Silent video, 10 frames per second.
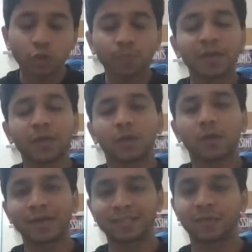sop
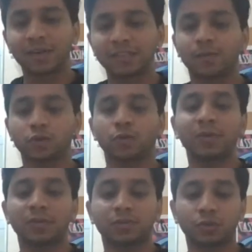is really supposed to
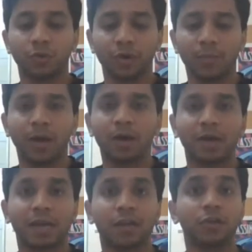be a story about
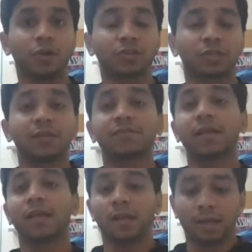like you know yourself
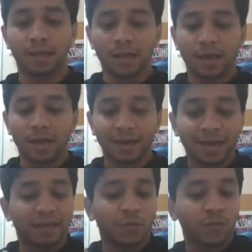it,
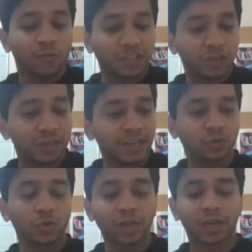it, which
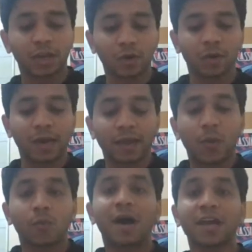needs to include like
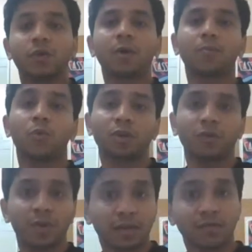why you are
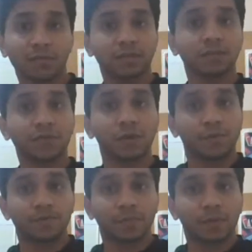motivated first of all
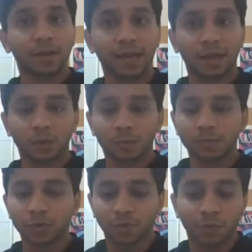like you know
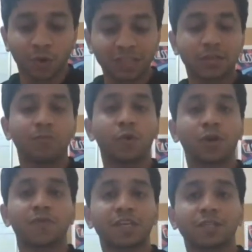so what is the
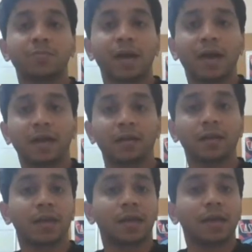motivation behind
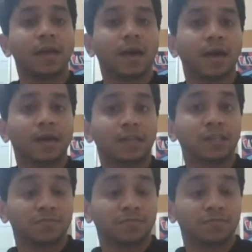uh,